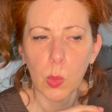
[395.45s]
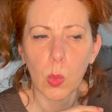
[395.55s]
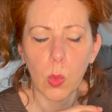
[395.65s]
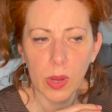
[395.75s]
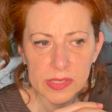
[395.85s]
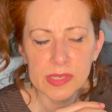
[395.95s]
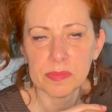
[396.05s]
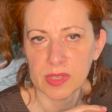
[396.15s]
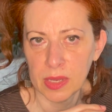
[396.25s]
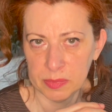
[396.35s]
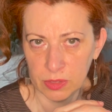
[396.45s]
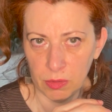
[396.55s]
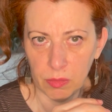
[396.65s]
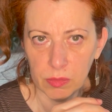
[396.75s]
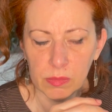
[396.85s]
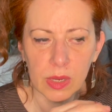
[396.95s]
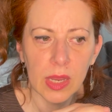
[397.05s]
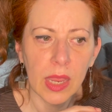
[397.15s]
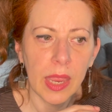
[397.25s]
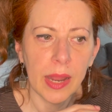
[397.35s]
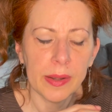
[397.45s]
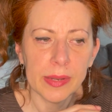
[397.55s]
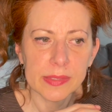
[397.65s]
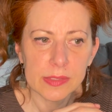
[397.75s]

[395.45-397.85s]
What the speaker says: quite some time ago that